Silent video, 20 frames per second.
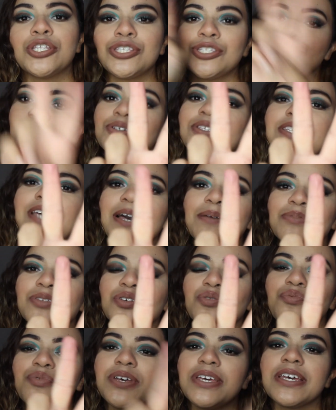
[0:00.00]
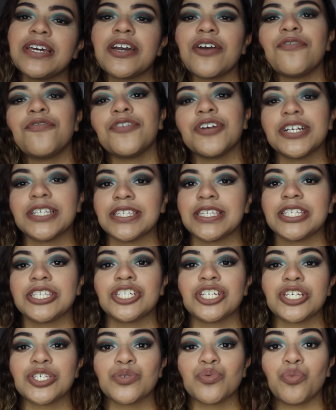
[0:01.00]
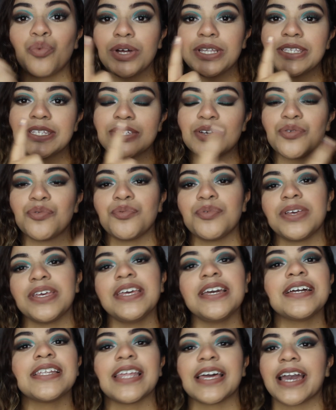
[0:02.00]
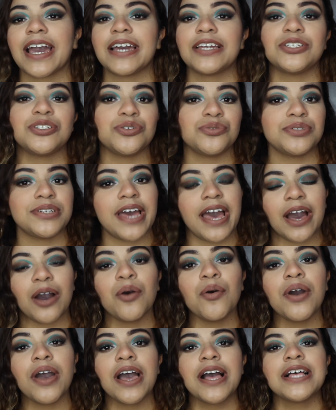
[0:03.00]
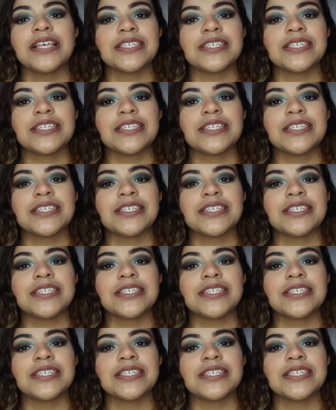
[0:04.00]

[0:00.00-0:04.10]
2 times a week versus just once a week like I do now.